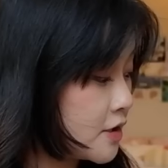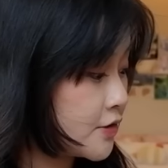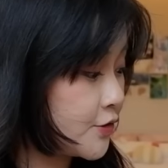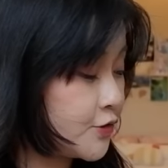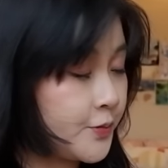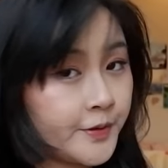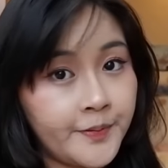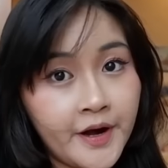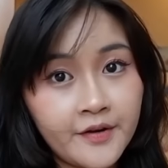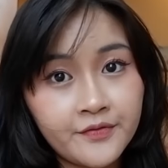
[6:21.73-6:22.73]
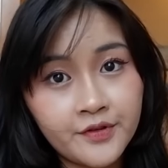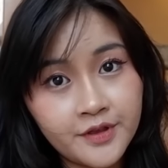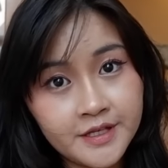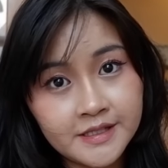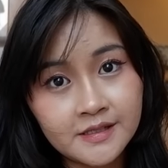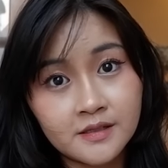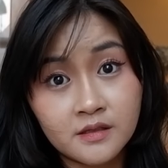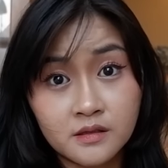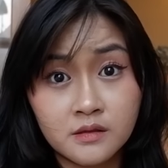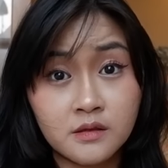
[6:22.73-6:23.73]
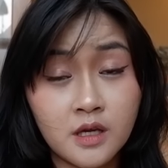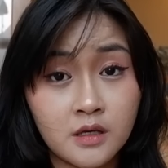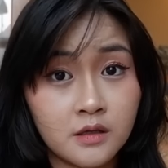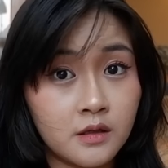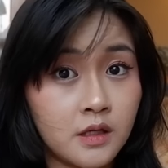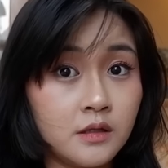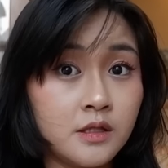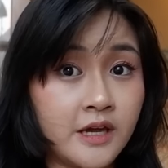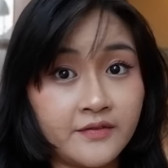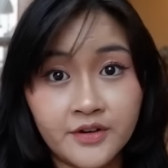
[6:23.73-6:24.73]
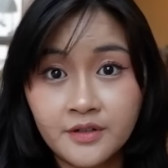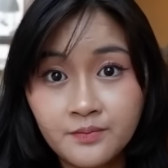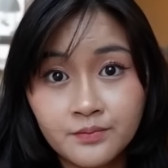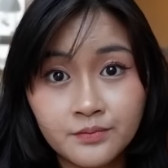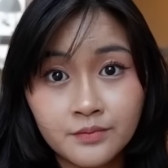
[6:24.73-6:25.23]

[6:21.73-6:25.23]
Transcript: So to prepare for this endeavor,